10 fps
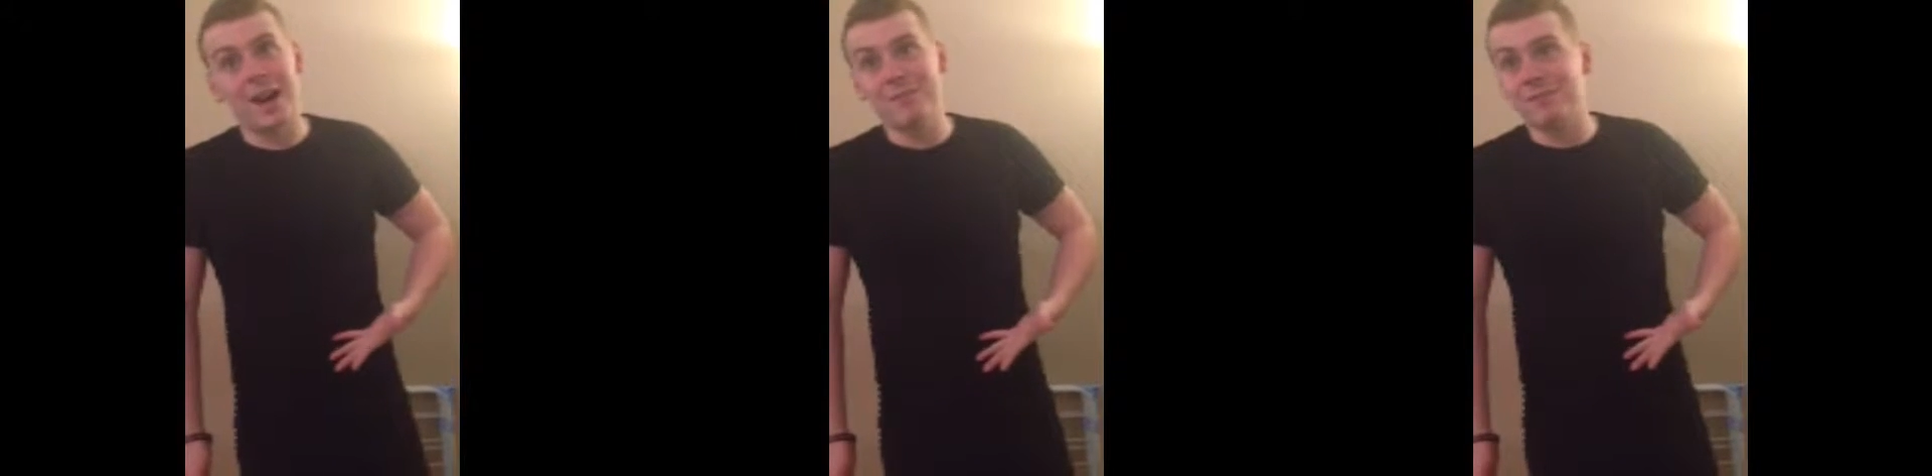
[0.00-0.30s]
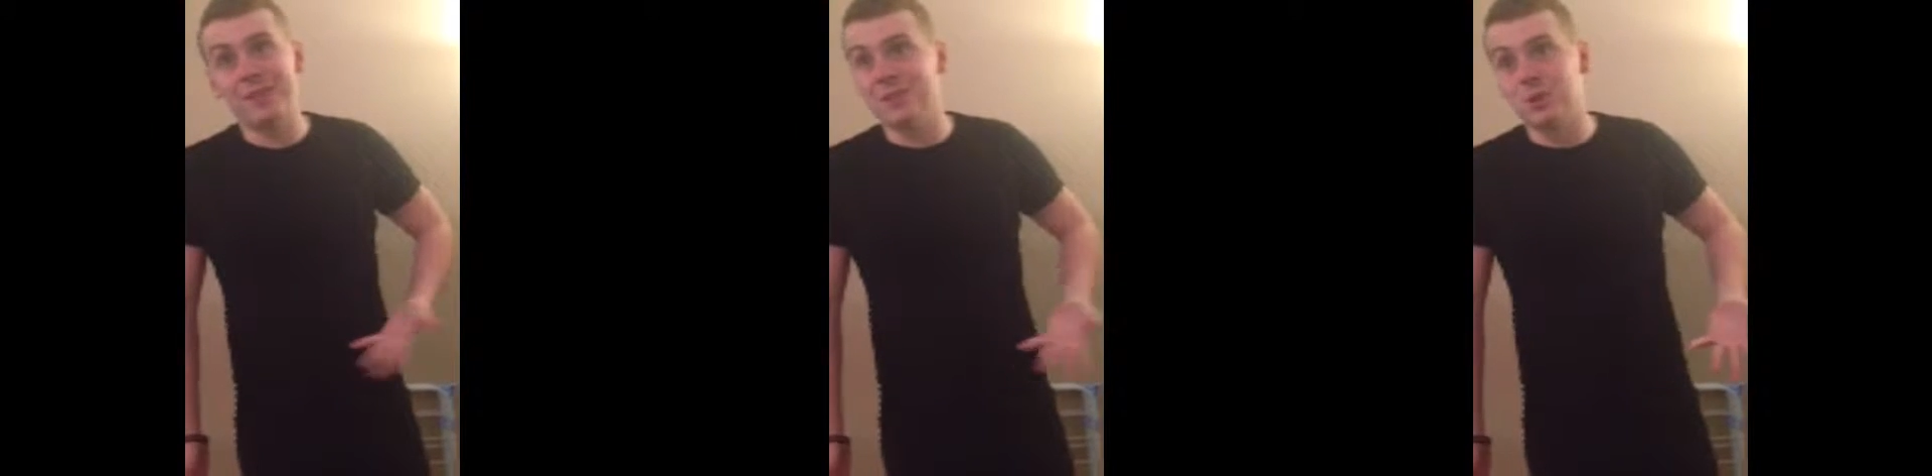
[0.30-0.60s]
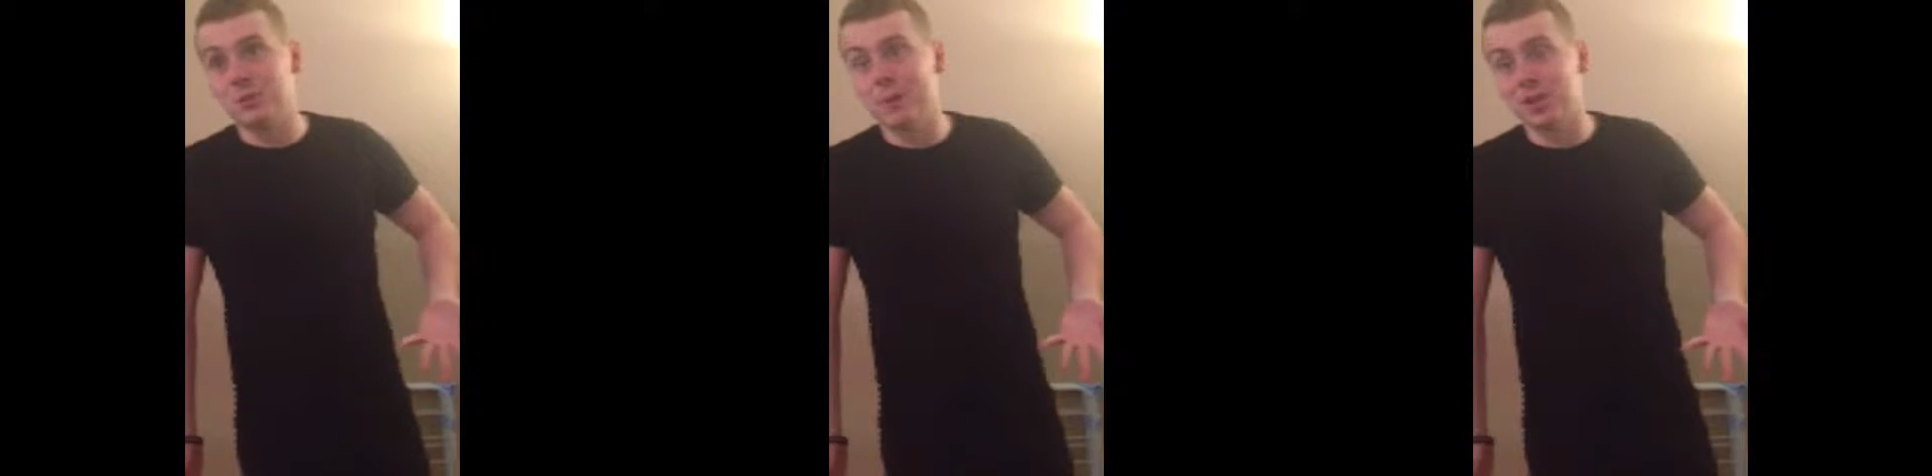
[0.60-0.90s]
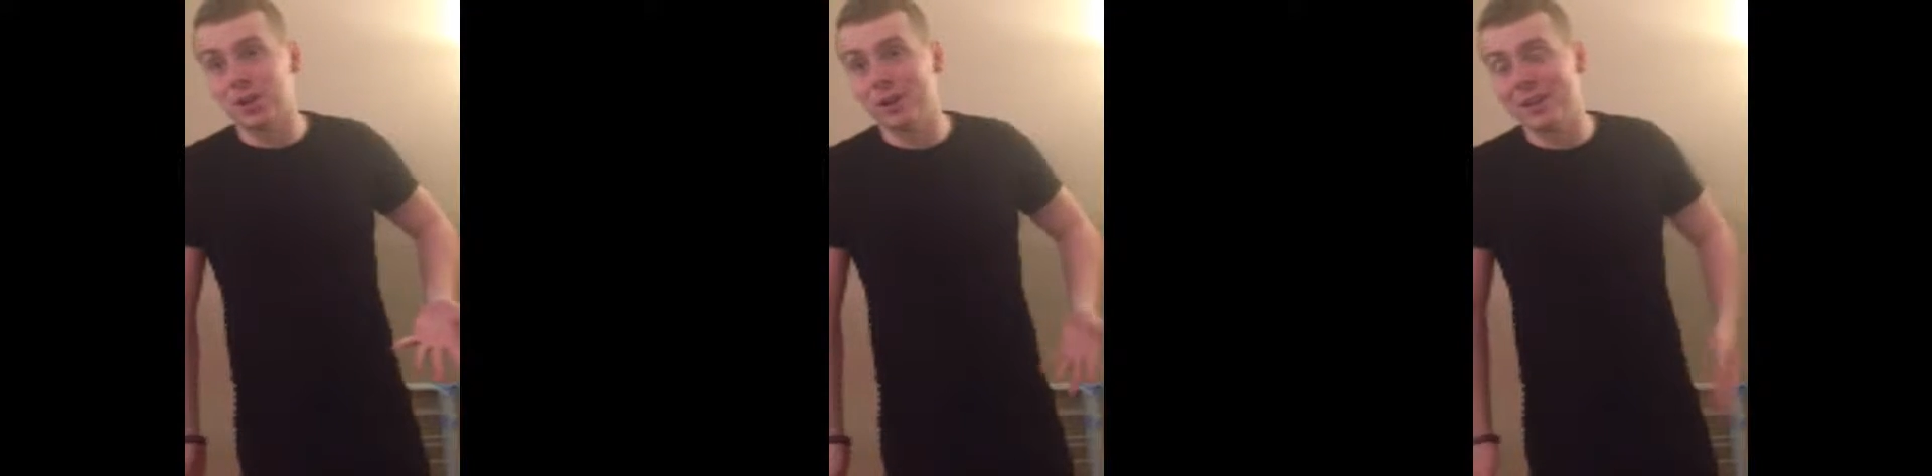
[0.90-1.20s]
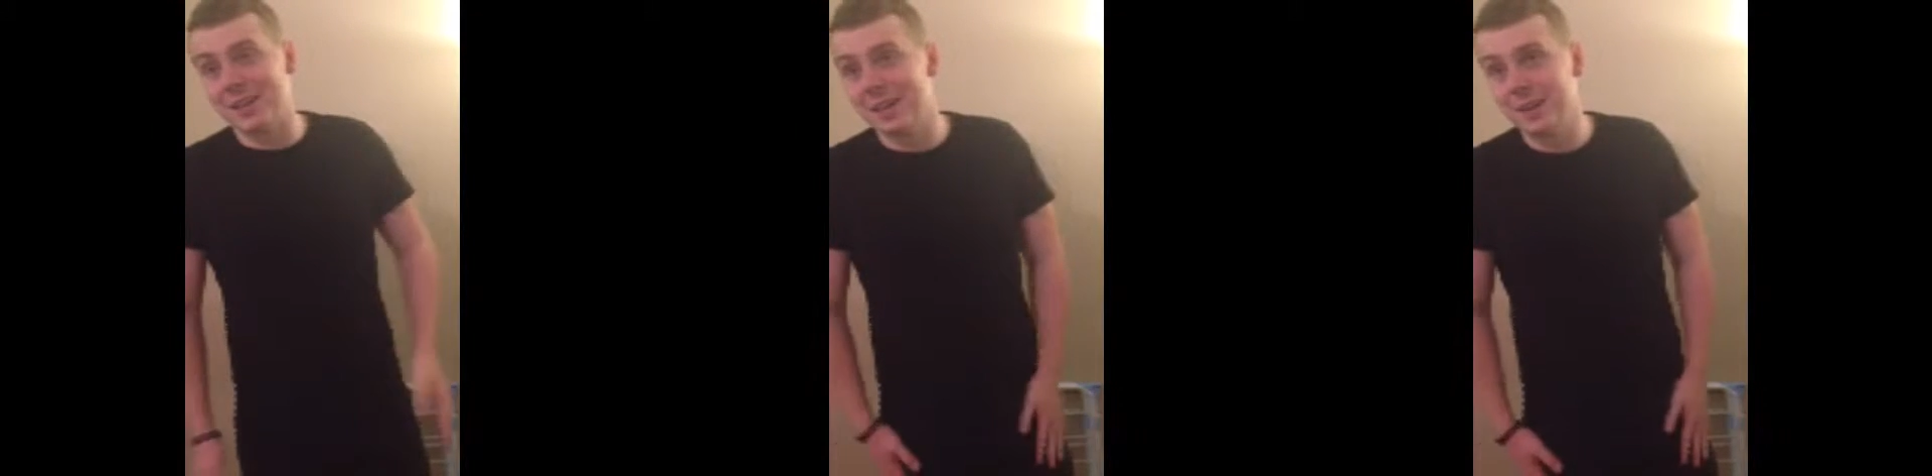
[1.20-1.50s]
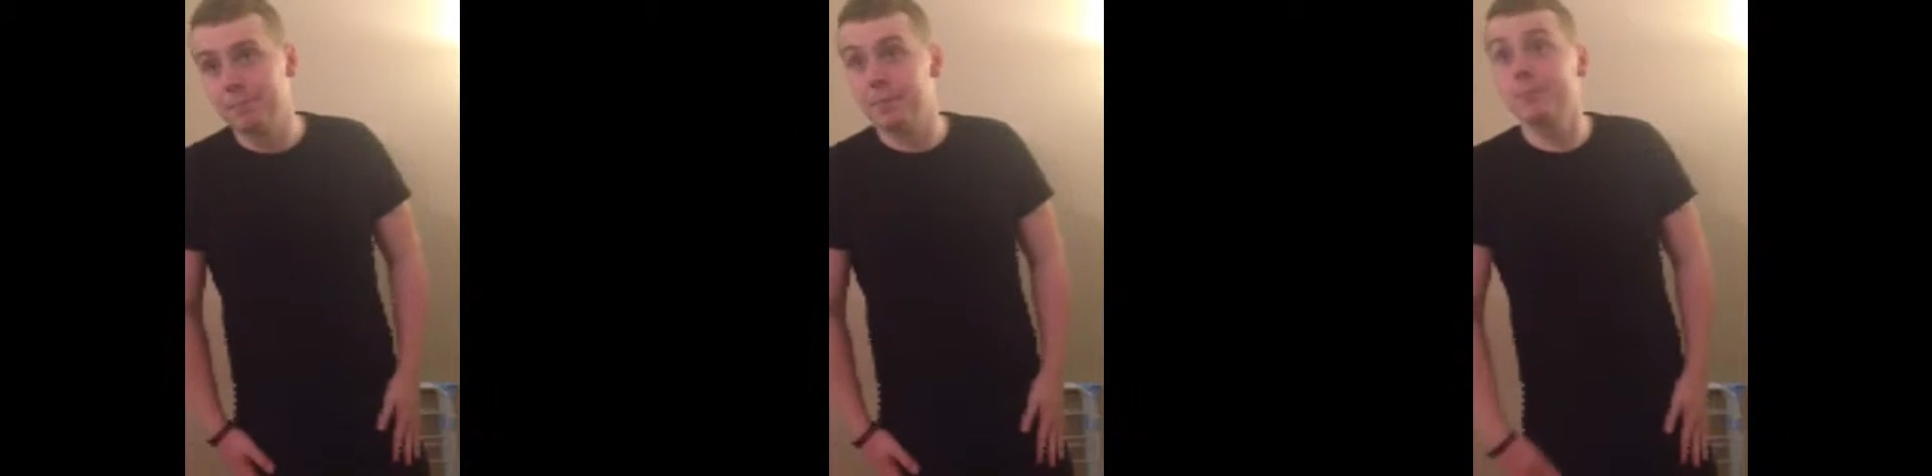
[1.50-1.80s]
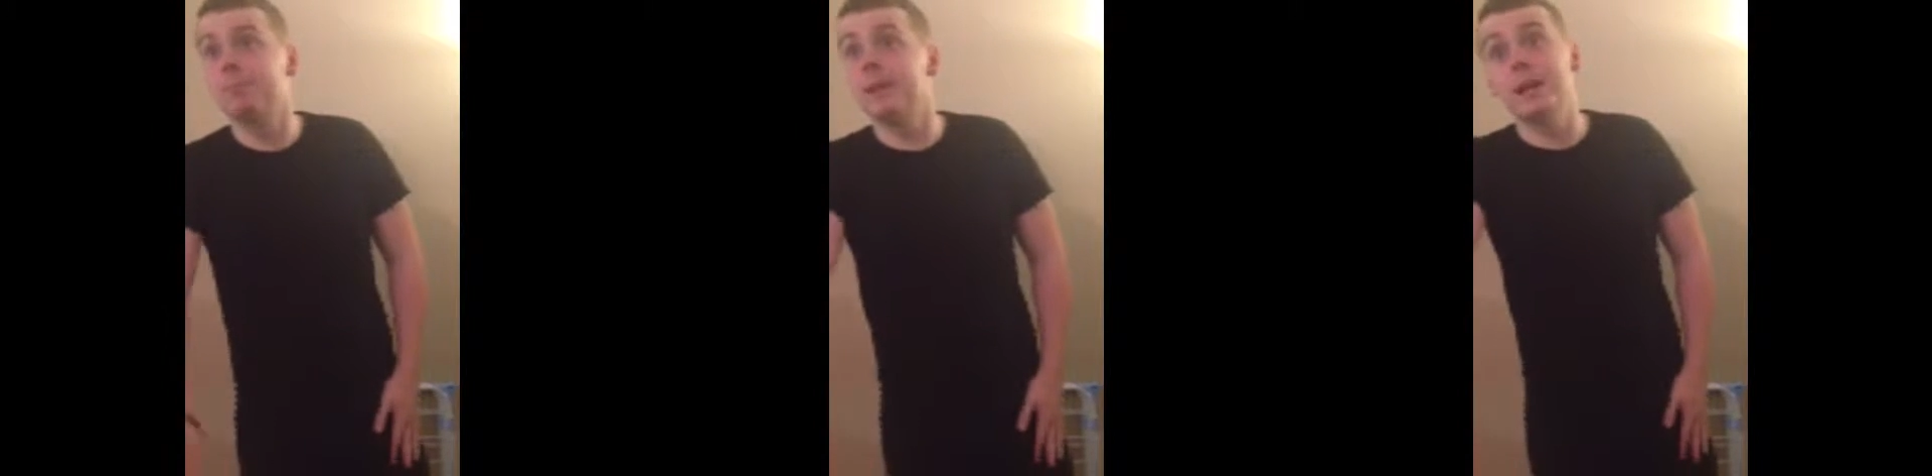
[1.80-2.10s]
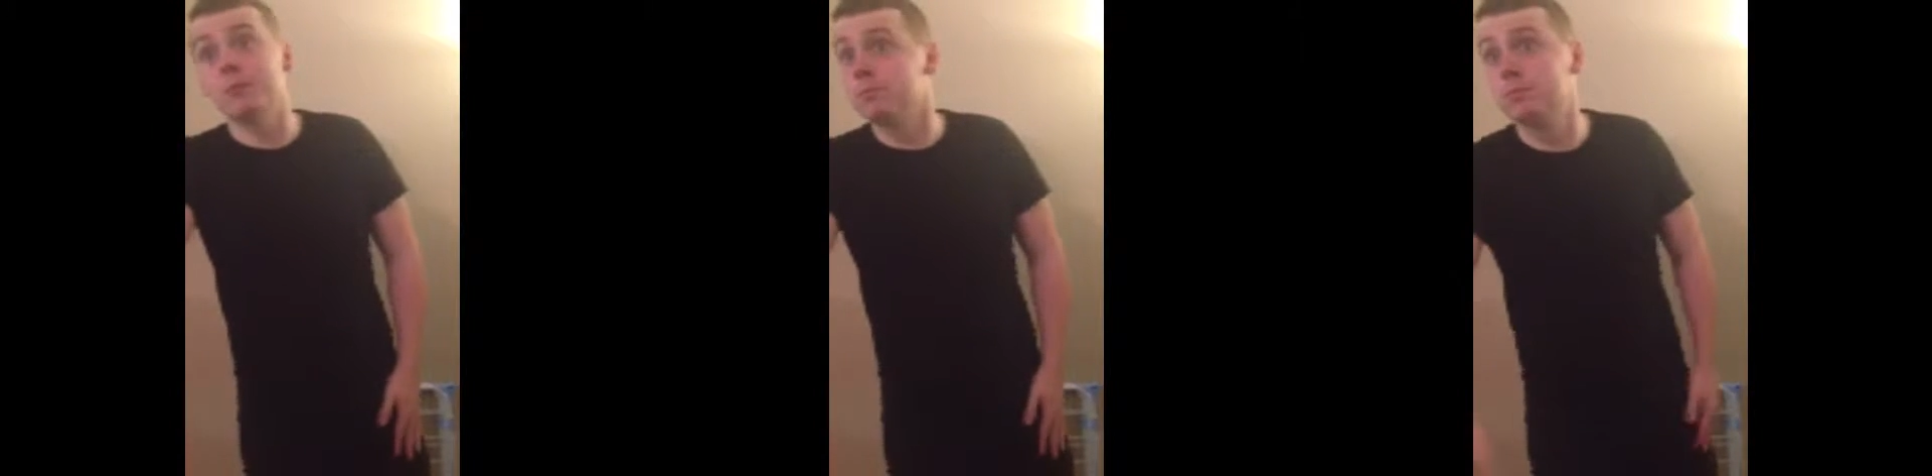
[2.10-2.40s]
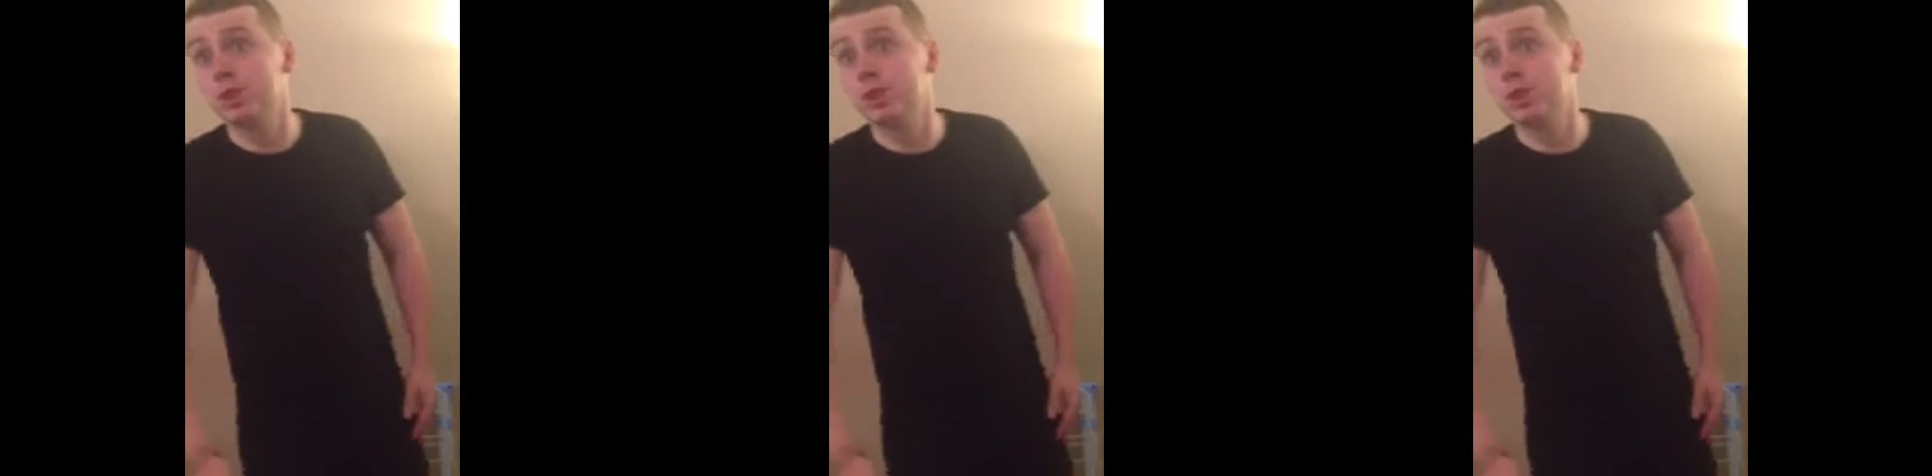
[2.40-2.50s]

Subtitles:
I've eaten too much already, but later,